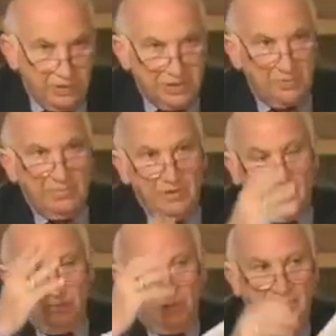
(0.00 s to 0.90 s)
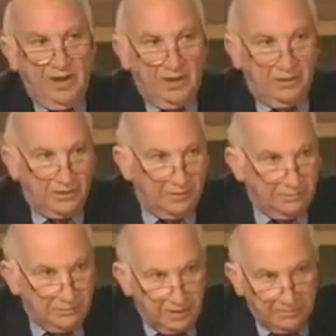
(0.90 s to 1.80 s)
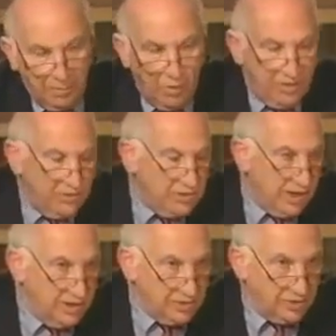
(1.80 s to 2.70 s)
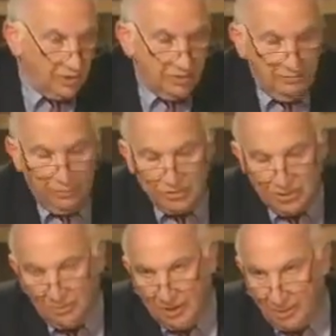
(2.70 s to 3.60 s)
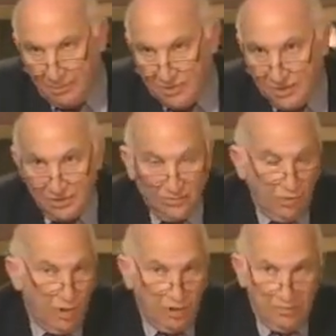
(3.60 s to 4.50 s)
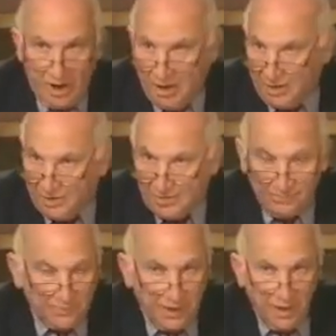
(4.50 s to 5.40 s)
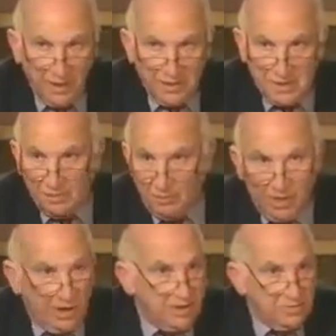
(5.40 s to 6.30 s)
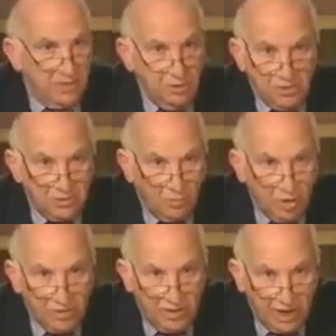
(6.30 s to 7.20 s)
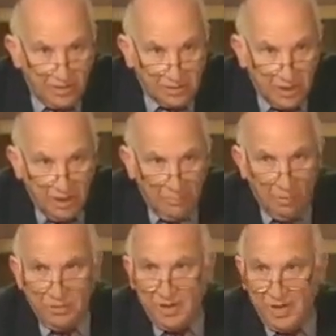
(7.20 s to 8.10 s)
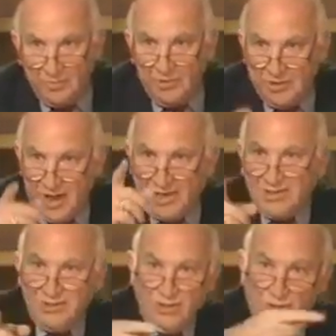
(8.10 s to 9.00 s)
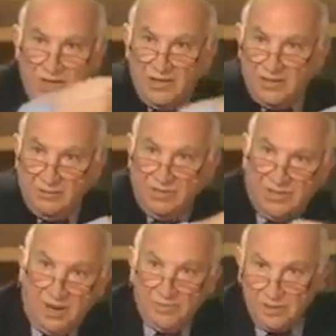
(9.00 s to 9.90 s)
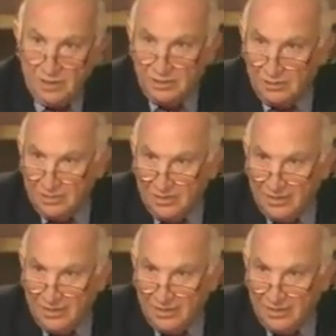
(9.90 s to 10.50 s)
puts up a weather station or even puts up an embassy, it's for all Americans. Some Americans may use it more than others. But when the government taxes you and gives him a subsidy,